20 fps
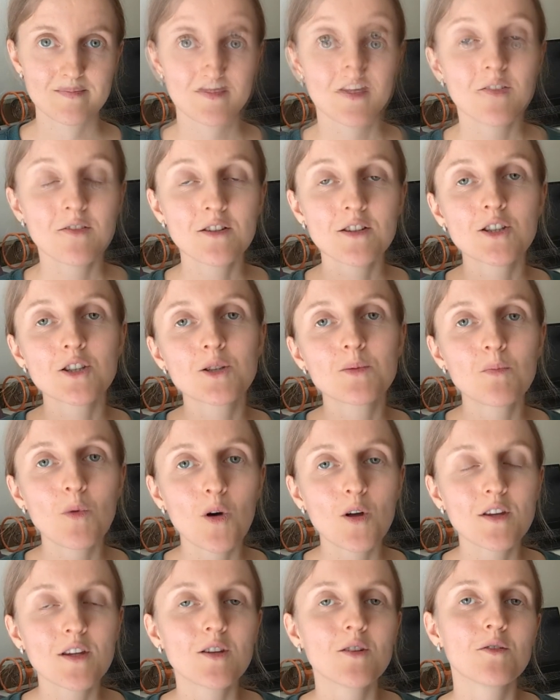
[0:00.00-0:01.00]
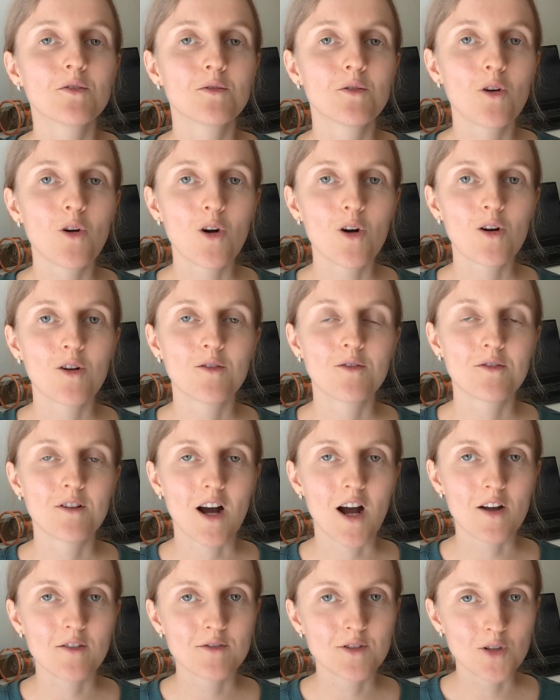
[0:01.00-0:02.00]
If it is more than 4 or
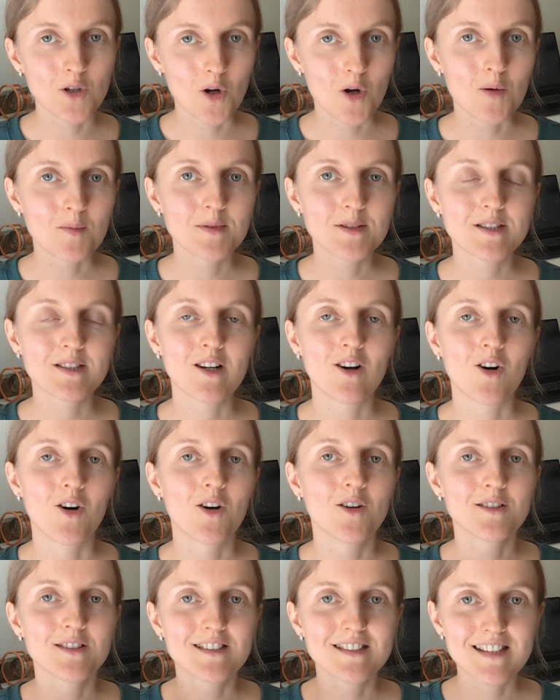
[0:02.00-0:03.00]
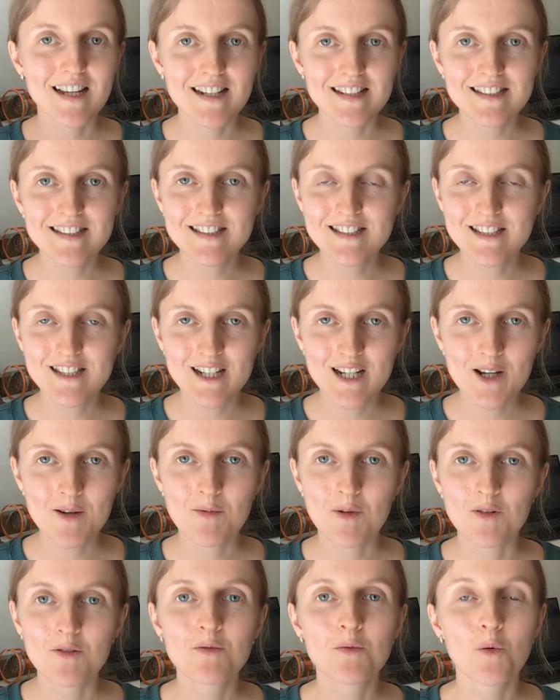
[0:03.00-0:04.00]
5 drops or steady
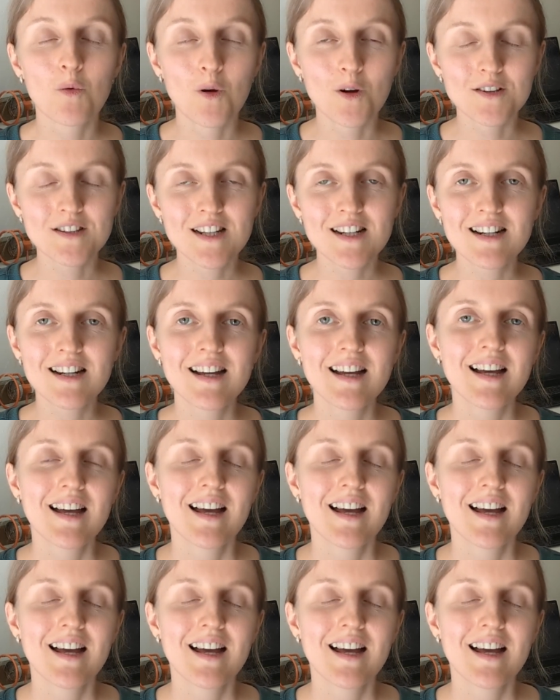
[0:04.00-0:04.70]
stream of water,